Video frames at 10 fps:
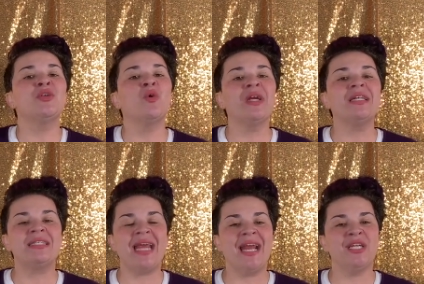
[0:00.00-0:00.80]
So real
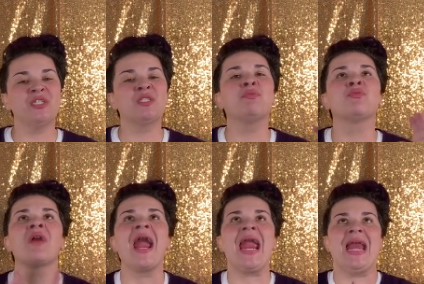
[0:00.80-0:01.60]
estate agents
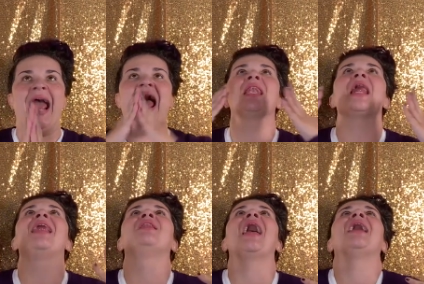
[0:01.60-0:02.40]
prayed and
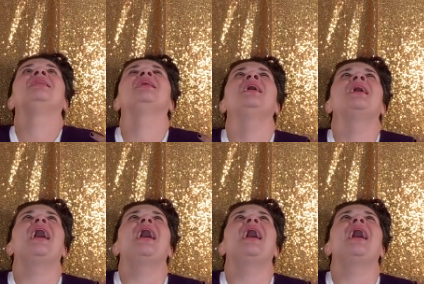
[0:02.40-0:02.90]
and and